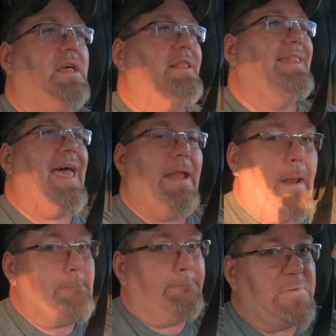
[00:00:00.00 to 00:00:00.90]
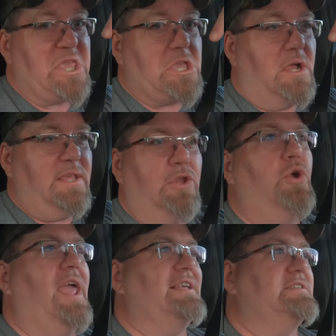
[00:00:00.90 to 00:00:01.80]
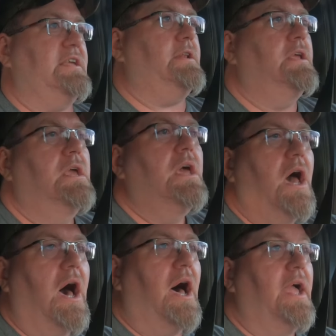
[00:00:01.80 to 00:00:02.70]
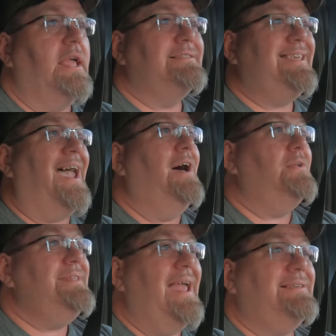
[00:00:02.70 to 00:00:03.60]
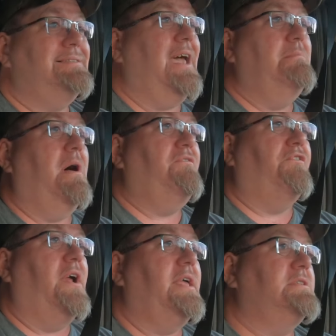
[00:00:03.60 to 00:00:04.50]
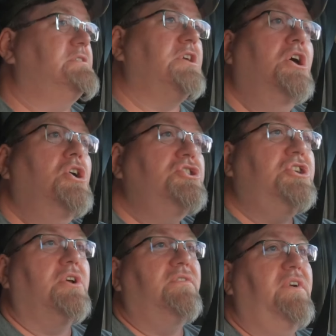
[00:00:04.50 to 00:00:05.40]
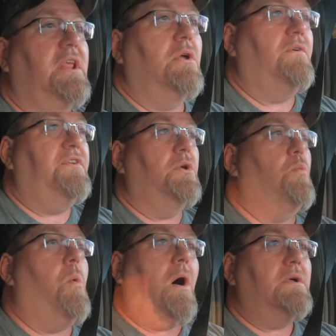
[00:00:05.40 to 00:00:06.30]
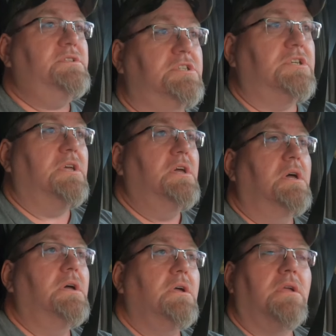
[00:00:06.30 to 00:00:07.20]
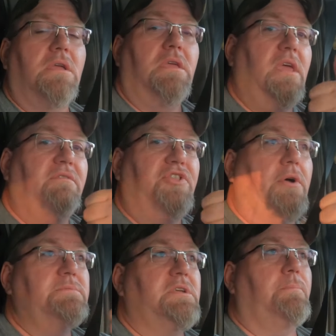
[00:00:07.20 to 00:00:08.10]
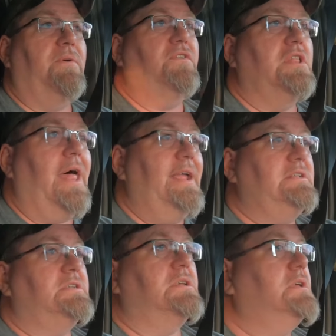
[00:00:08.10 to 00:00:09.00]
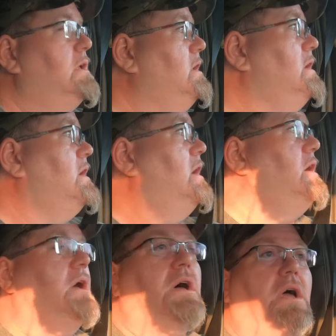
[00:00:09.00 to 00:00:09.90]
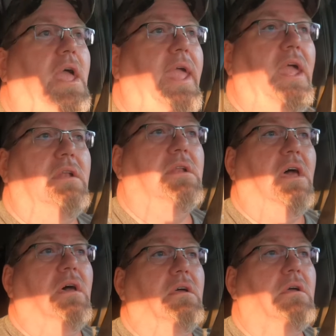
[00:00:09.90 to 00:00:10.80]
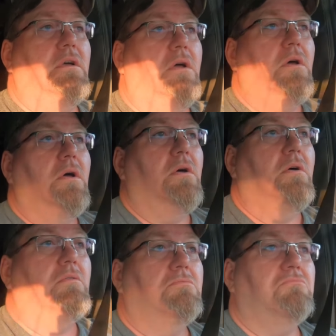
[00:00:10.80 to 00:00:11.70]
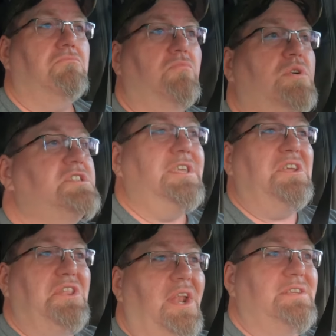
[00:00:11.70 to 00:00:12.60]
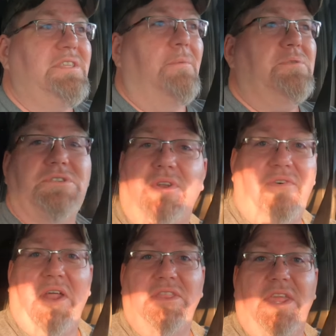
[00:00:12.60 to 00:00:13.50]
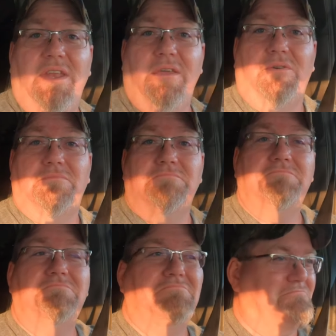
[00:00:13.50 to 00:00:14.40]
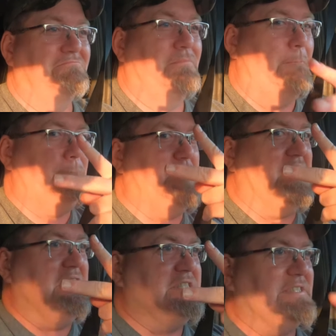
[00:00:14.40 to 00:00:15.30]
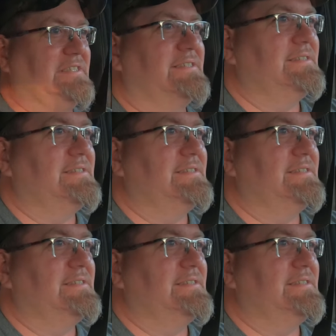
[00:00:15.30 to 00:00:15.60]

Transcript: like that, you guessed it. Until next time, my friends, share the video if you want, give a thumbs up if you liked, and uh, we'll see you in the next episode of How Did They Do. Peace.